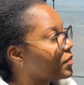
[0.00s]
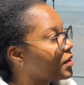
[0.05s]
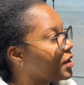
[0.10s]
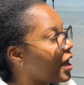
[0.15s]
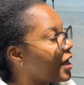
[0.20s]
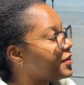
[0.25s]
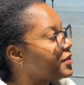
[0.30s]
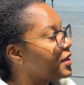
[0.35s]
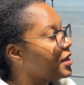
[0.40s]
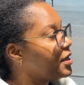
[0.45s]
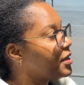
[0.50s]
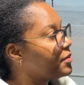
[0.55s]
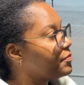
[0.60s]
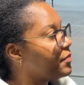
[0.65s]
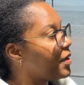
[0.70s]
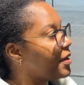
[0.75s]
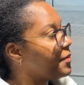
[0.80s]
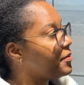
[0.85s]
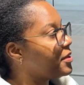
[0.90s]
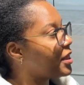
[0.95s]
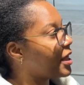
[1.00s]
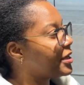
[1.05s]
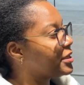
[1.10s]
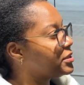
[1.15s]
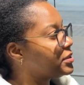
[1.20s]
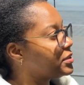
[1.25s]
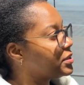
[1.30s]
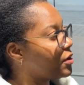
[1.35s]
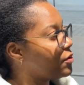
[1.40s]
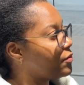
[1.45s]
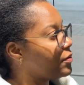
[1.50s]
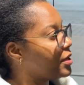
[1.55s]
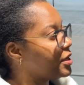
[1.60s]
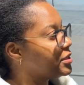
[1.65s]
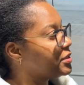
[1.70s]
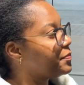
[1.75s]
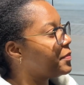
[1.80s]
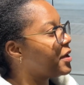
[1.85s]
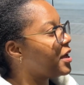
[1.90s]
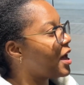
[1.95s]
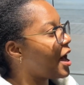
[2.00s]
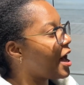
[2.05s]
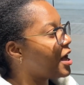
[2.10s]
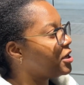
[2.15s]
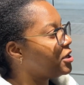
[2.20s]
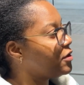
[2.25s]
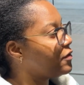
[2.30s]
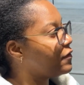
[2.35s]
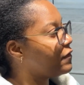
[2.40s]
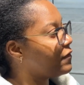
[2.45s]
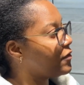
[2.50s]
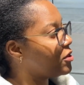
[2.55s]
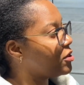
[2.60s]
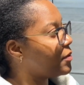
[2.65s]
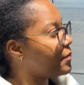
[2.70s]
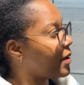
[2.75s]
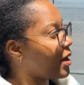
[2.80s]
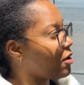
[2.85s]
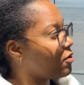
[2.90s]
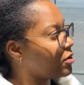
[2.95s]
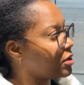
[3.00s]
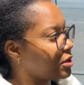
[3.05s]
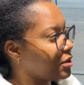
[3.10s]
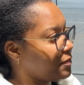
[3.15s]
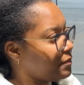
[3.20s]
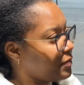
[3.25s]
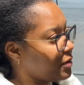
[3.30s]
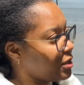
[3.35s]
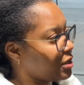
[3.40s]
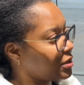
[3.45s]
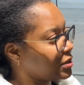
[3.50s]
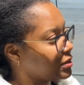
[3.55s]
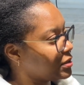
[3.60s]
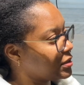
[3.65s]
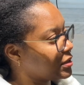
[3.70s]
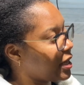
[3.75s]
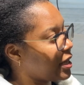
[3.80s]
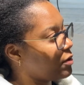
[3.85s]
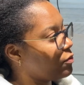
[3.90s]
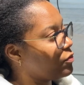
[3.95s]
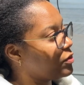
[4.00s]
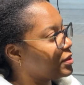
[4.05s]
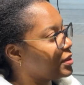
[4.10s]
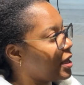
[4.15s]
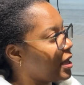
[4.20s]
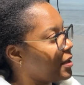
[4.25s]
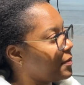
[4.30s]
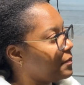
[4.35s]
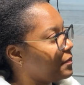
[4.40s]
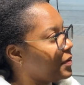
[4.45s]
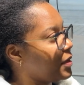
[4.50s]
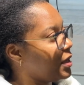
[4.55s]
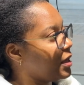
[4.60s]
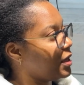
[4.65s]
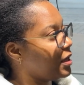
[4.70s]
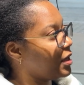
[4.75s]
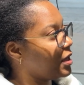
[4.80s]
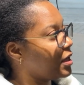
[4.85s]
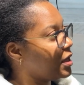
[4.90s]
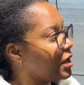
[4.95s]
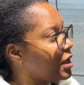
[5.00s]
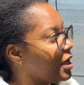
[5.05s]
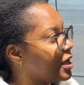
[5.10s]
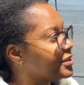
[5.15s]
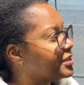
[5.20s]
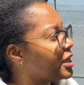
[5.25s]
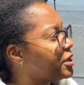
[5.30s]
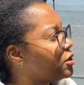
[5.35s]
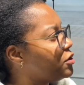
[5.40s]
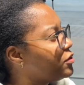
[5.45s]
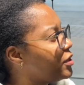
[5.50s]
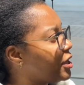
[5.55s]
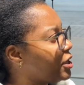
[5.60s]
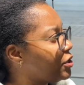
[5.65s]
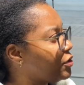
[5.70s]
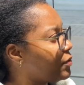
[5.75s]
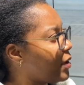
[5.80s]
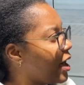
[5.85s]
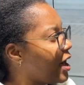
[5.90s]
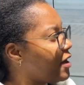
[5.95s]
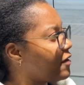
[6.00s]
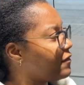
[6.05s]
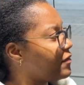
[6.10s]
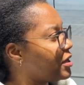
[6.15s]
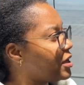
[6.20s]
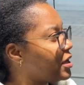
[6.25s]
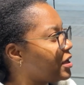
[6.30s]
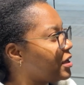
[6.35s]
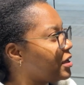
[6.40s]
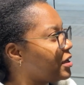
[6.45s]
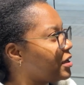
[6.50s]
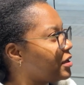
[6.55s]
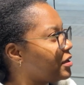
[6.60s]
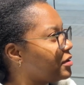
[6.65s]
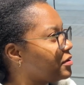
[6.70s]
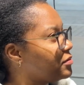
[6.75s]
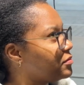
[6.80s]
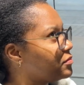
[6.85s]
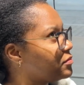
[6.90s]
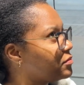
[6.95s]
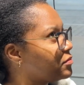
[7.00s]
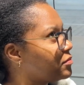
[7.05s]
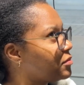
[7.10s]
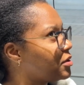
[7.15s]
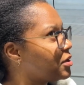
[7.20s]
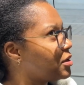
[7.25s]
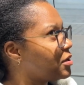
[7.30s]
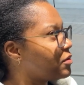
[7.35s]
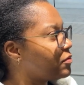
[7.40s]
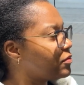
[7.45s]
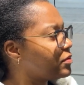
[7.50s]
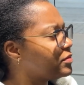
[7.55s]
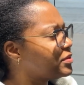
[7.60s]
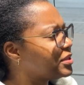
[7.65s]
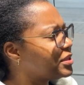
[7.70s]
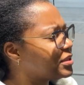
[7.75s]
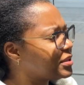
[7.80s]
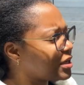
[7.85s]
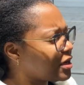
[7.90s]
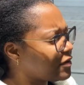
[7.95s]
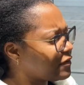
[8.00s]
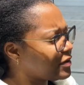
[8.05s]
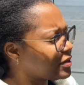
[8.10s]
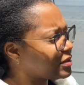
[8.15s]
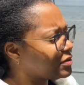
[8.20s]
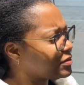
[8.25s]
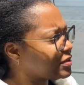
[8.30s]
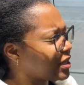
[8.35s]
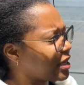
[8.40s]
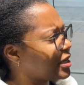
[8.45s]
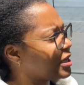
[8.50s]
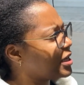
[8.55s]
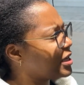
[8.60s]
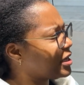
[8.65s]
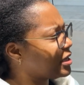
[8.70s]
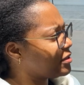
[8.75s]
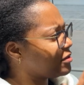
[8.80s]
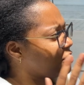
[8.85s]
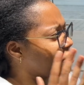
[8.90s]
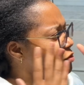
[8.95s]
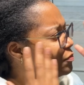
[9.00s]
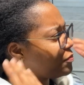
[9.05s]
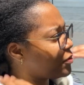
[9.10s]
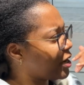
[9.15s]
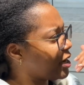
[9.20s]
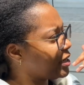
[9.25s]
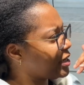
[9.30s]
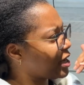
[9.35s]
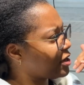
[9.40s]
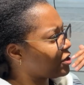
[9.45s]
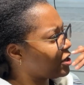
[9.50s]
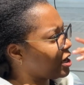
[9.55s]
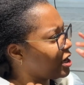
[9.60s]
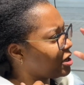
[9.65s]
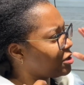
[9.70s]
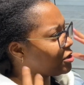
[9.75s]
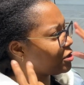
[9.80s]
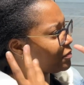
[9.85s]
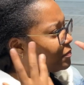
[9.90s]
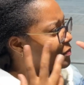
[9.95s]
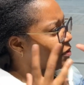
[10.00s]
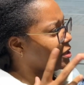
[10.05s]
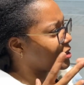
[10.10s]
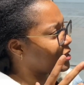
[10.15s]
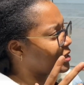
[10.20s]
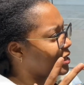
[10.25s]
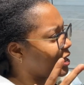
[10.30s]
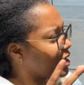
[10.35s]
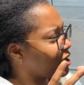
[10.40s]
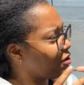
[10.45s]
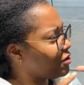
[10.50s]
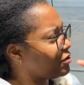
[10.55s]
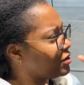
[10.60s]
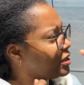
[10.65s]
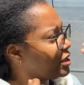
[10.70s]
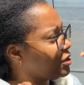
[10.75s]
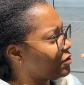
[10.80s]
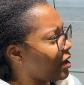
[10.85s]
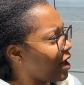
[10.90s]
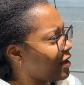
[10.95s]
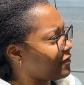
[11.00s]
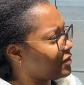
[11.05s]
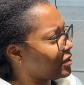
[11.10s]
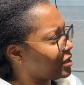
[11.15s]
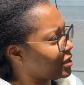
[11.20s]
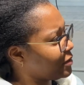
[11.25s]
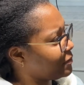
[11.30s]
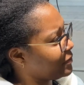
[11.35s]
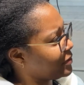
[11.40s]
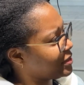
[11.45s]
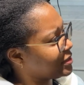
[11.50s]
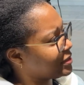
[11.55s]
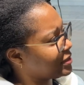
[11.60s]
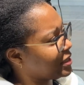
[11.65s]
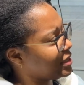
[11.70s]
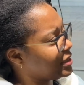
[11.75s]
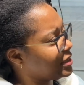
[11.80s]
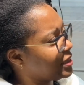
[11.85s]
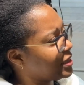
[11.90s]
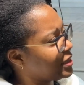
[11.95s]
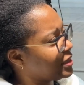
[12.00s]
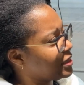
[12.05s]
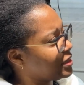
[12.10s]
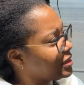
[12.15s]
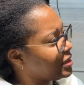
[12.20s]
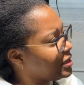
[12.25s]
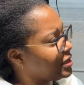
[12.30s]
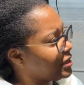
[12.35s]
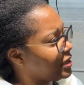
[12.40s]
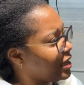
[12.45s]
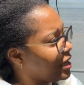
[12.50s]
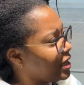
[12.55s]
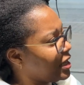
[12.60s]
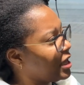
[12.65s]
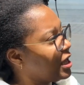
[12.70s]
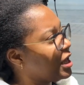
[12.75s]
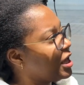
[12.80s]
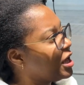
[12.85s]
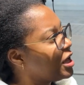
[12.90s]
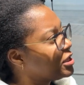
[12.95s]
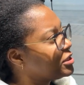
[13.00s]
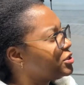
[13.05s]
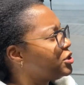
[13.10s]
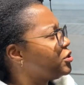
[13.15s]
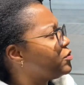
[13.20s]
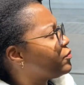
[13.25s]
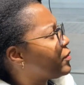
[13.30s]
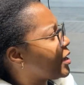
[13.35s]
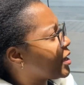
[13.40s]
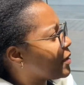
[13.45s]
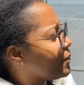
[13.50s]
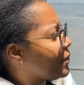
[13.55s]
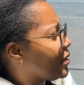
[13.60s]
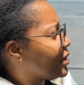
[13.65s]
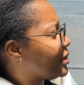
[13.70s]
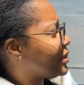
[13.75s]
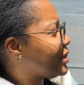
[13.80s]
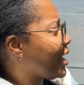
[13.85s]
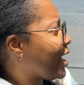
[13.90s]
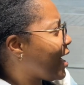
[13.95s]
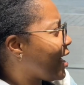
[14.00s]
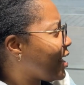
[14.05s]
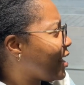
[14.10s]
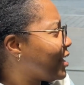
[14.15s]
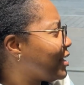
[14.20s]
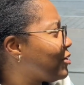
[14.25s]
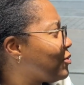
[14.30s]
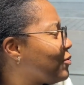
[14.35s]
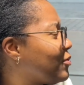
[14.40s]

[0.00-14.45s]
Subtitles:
I think maybe like sew-ins, but how do you feel about clip-ins? Like, would that be, because I know that you have what was the service? It was like you braid down your hair, you put the net on, then you have the clip-ins in the net. Do you recommend that? Or